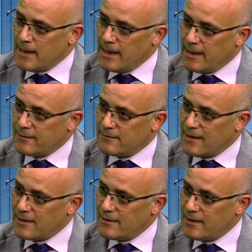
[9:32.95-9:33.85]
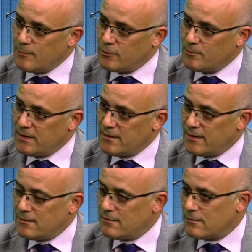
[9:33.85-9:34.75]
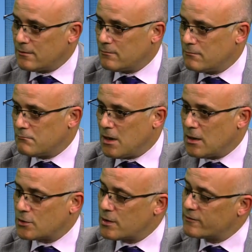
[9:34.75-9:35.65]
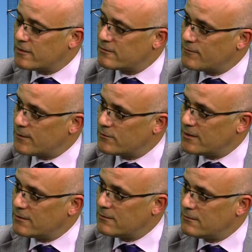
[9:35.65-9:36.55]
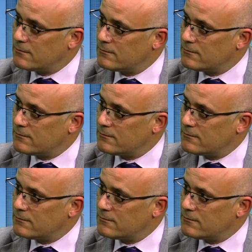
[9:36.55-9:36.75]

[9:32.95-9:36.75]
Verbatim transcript: And that enabled me then in March, I was asked if I would take the